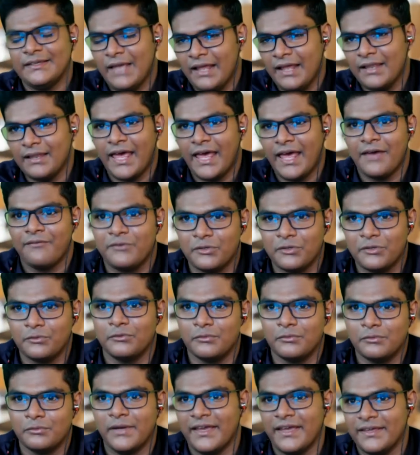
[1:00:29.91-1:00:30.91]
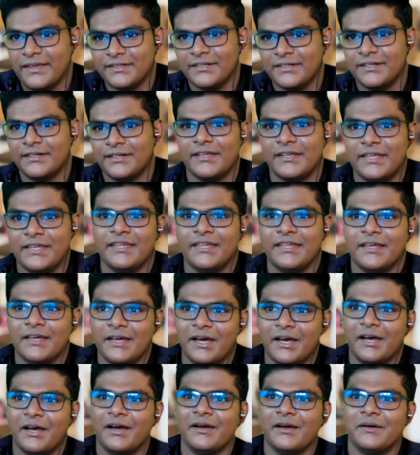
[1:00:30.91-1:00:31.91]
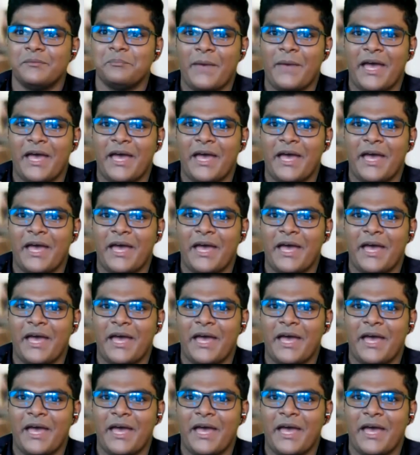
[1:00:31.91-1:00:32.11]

I'll have to either uh,